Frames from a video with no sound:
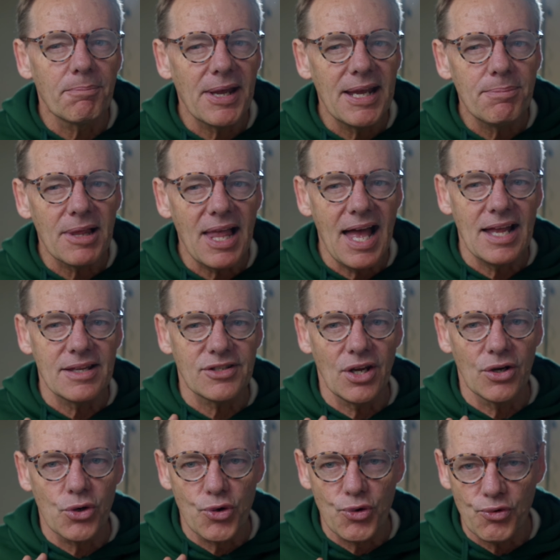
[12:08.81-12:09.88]
people aren't
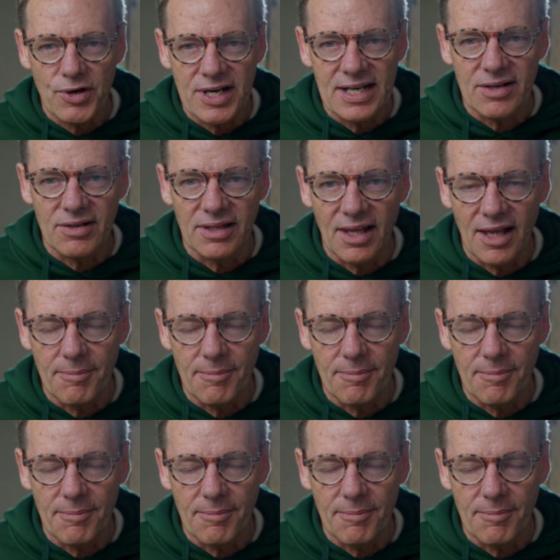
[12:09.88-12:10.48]
so critical